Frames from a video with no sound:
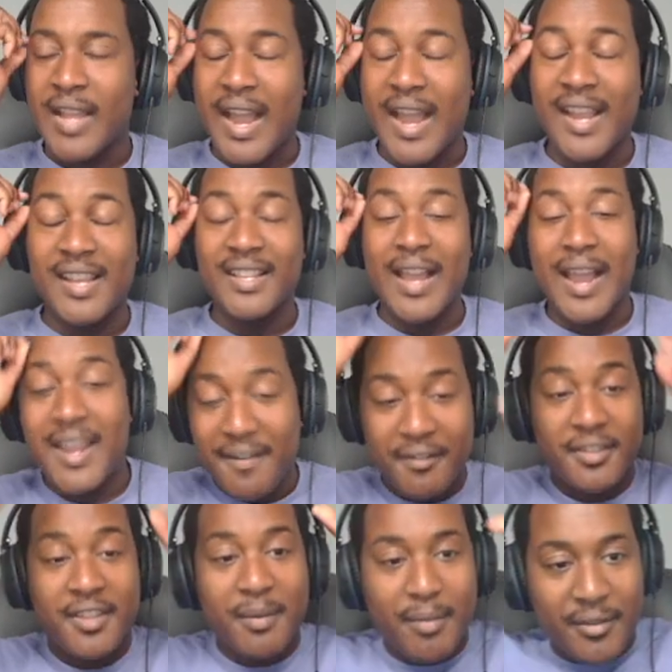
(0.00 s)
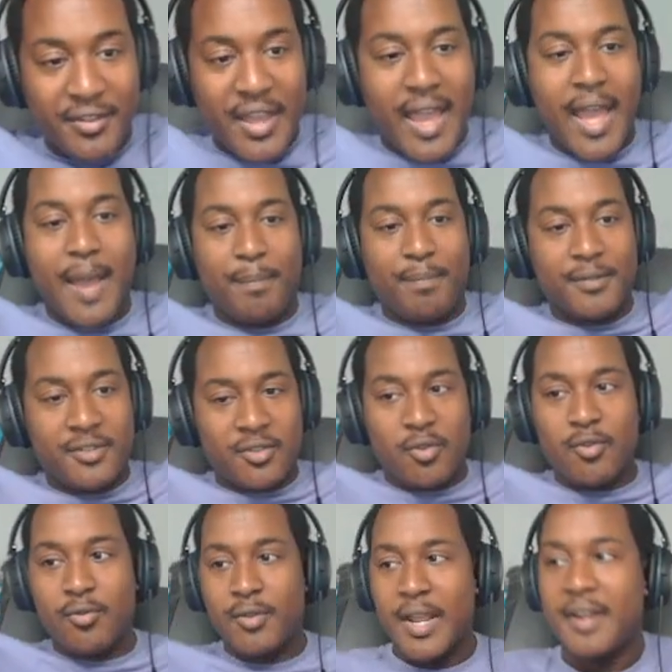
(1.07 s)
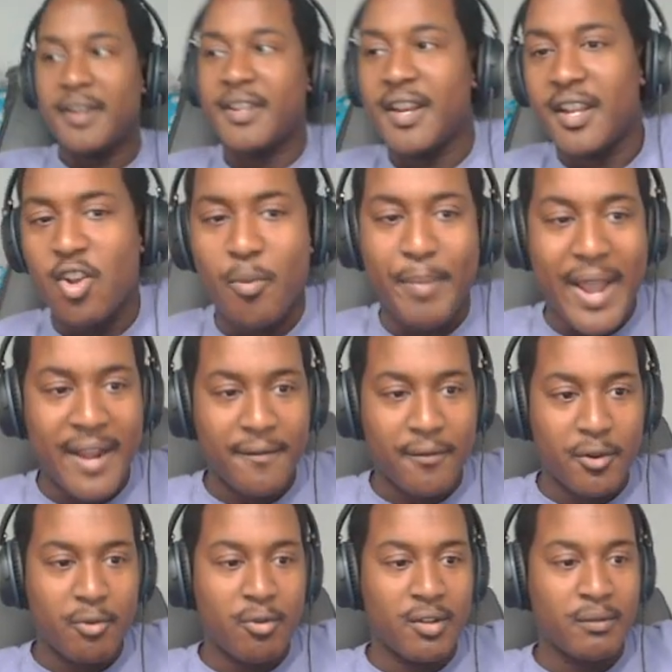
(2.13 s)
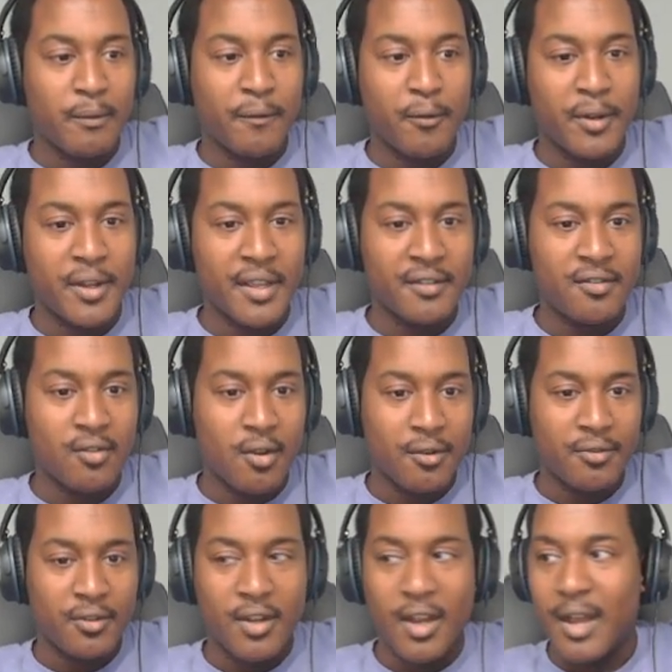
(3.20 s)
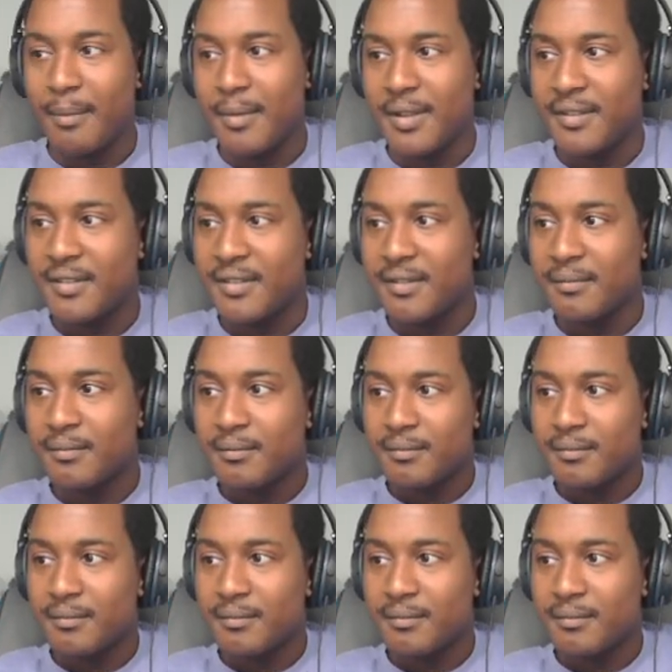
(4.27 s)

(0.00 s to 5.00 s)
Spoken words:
I even think about the episode, and can I go back very quickly before I get into Arthur comments?